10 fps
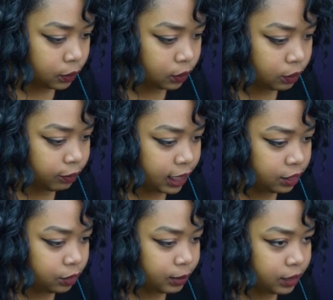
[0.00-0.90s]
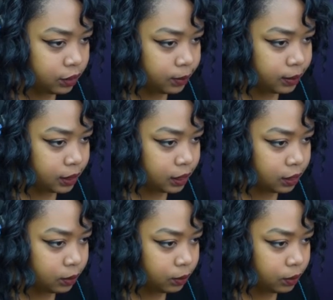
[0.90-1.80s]
Oh, the vacuum has
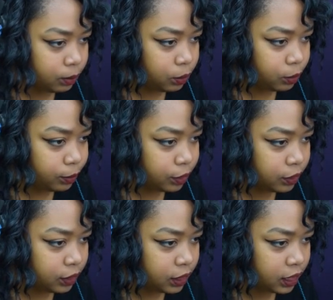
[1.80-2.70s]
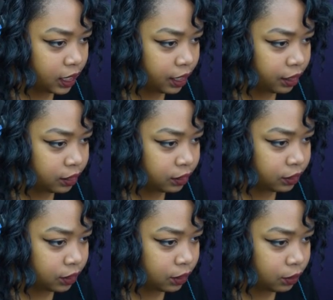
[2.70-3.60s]
opened. Boop, boop. You can see the air
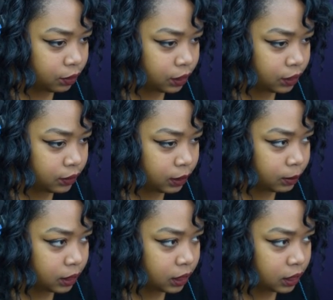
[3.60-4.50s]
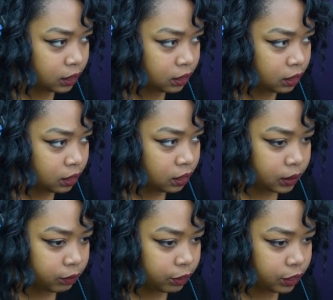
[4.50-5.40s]
slowly seeping in there.
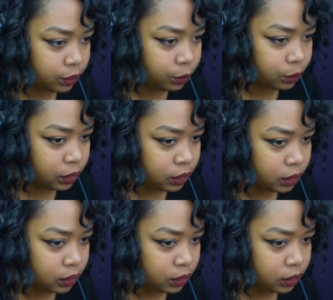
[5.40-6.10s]
It's very cool.